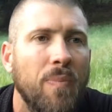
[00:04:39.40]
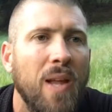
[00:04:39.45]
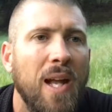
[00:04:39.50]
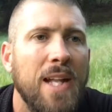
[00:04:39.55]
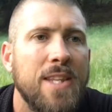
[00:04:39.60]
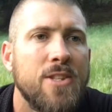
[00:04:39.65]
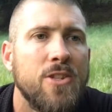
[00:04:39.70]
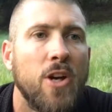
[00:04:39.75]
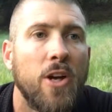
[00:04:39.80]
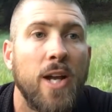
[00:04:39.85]

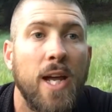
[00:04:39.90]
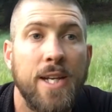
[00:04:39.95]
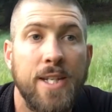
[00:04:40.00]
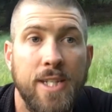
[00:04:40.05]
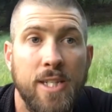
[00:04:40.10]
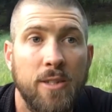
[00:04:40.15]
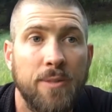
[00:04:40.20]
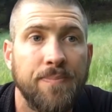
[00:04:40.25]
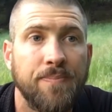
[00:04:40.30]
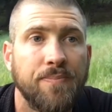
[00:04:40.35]
It's not
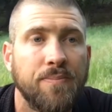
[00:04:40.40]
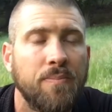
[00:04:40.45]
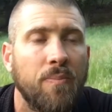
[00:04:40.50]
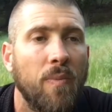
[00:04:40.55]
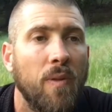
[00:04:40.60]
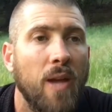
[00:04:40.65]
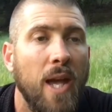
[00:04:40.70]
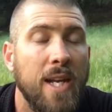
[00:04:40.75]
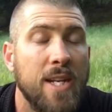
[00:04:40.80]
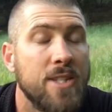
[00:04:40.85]
ideal,
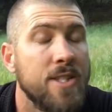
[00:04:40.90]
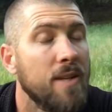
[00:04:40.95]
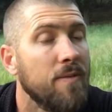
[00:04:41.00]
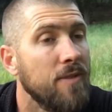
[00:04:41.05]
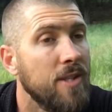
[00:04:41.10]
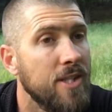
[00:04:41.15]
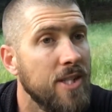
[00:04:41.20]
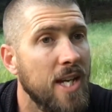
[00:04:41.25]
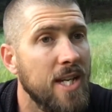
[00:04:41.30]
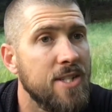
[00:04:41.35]
and it's
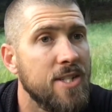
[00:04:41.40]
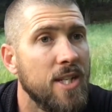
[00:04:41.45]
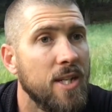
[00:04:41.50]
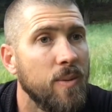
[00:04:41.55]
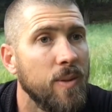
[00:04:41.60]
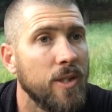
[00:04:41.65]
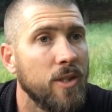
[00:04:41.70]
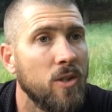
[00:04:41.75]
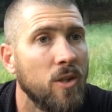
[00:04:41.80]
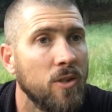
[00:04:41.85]
definitely tastier
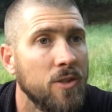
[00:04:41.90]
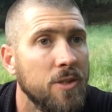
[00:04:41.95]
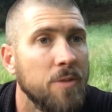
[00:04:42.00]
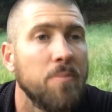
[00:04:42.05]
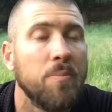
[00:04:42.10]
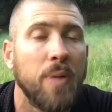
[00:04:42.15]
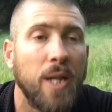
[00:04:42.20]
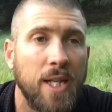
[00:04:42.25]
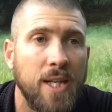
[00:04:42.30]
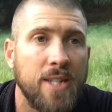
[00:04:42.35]
when cooked,
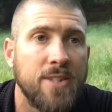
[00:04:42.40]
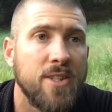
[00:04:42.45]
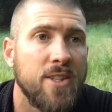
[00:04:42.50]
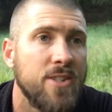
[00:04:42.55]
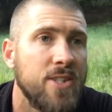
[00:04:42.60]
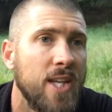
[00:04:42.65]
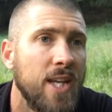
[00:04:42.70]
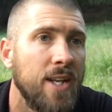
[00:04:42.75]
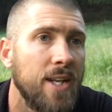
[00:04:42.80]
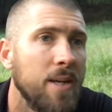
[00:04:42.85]
but as I
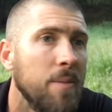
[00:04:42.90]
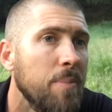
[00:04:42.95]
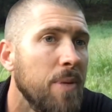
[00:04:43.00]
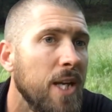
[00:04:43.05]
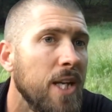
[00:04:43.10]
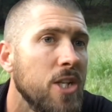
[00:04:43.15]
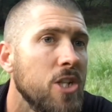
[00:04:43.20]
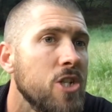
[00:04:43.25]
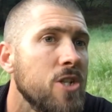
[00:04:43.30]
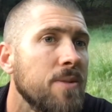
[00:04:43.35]
said, in a
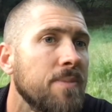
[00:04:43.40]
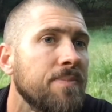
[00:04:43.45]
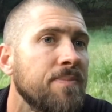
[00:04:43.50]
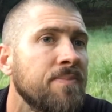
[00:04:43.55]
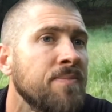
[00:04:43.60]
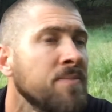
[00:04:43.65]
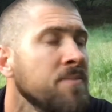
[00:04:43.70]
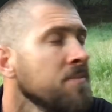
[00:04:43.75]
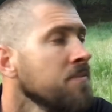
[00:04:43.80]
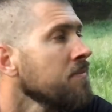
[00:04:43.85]
pinch,
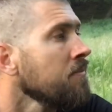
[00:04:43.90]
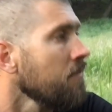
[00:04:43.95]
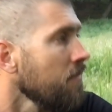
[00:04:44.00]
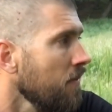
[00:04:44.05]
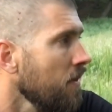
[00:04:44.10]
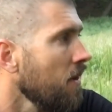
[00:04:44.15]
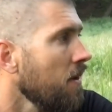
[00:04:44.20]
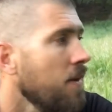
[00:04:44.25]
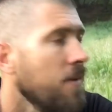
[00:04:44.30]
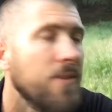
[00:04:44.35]

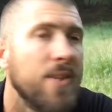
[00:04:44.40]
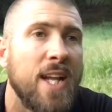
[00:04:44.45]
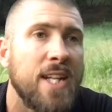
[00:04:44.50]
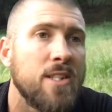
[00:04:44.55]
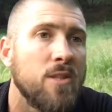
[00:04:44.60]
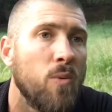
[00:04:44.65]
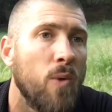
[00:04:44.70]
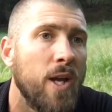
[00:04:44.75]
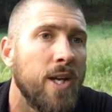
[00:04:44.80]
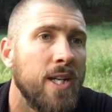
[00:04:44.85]
that's
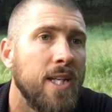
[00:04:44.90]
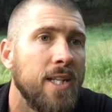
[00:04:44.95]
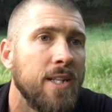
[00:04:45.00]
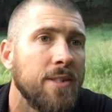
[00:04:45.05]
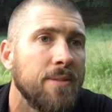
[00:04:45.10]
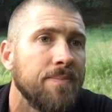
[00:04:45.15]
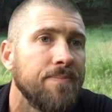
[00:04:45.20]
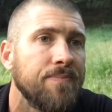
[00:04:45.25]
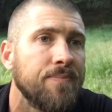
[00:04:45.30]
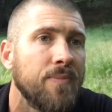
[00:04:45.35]
the way to eat it.
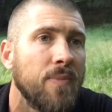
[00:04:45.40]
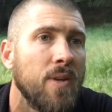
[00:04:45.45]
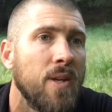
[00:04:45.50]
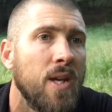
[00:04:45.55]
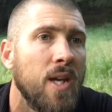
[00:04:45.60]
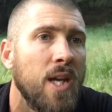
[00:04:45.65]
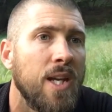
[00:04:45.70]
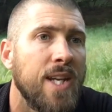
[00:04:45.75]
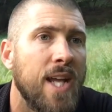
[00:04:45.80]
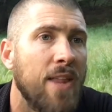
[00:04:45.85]

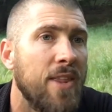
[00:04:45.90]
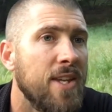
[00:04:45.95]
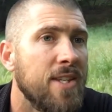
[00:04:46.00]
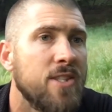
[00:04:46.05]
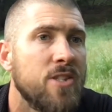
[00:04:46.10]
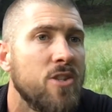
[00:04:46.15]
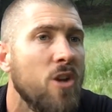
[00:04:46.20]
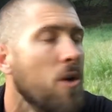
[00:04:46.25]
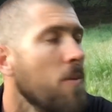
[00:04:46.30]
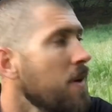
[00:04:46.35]
Now there's
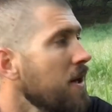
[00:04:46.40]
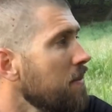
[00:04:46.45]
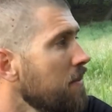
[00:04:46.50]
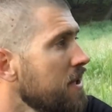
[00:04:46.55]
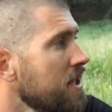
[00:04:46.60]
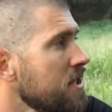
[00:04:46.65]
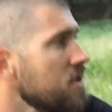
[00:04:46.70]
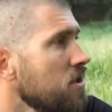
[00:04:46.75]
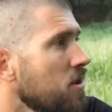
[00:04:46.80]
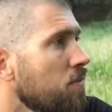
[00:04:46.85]
so many
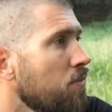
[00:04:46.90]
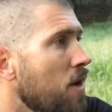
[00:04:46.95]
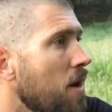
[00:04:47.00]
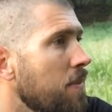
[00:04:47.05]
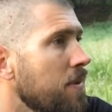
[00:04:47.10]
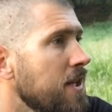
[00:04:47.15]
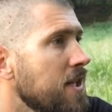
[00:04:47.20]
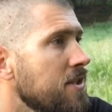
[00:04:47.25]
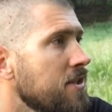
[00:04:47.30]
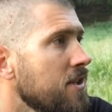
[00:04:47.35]
medicinal
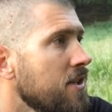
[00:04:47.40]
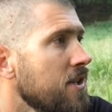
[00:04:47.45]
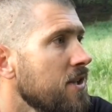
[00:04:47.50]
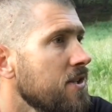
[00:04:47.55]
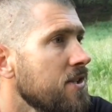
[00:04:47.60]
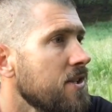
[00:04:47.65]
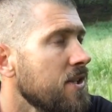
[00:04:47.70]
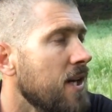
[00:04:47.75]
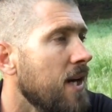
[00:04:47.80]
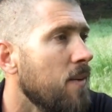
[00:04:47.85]
properties to
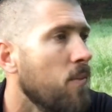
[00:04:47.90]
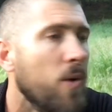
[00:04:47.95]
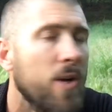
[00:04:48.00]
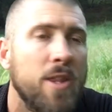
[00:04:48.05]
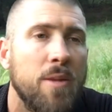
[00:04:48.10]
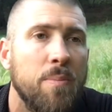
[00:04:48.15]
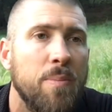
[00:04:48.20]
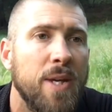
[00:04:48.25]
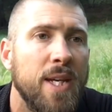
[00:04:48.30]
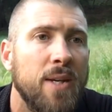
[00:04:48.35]
this. One of
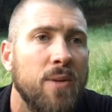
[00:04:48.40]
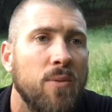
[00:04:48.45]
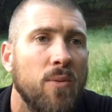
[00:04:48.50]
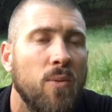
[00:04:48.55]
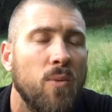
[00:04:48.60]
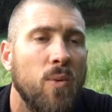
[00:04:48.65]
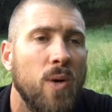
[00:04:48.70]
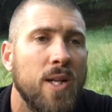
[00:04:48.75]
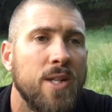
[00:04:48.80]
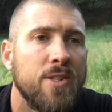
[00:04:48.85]
the big
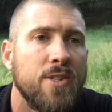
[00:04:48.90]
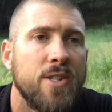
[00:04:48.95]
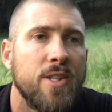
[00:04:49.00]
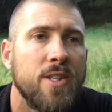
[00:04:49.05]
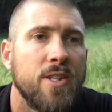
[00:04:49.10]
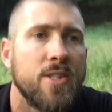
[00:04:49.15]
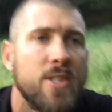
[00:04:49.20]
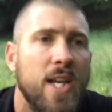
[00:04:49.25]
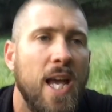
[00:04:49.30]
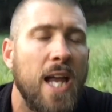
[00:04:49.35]
ones
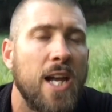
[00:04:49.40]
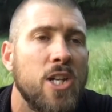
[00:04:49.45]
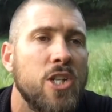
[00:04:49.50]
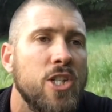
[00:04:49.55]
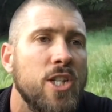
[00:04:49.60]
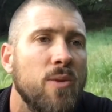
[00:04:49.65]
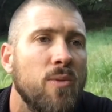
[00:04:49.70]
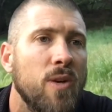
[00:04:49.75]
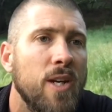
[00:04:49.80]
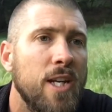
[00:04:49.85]
is
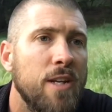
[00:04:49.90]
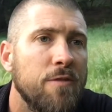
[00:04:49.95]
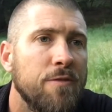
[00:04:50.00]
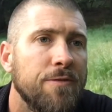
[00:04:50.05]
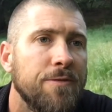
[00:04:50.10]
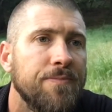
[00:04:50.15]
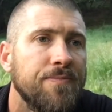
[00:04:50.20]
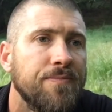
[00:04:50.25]
allergy relief.